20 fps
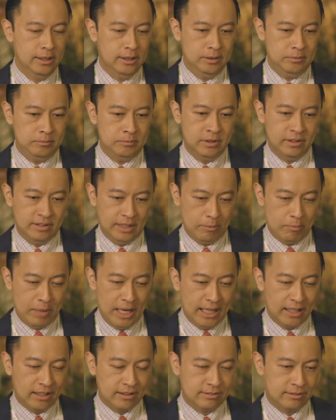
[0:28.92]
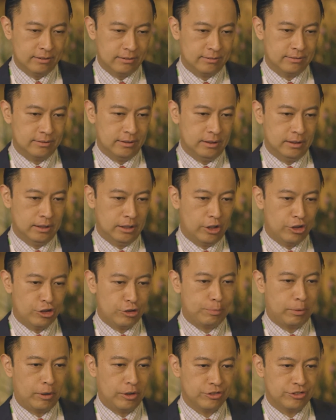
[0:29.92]
They blanketed uh,
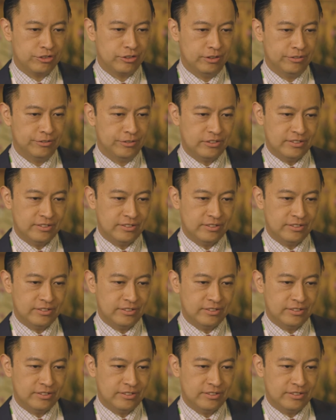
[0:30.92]
large parts of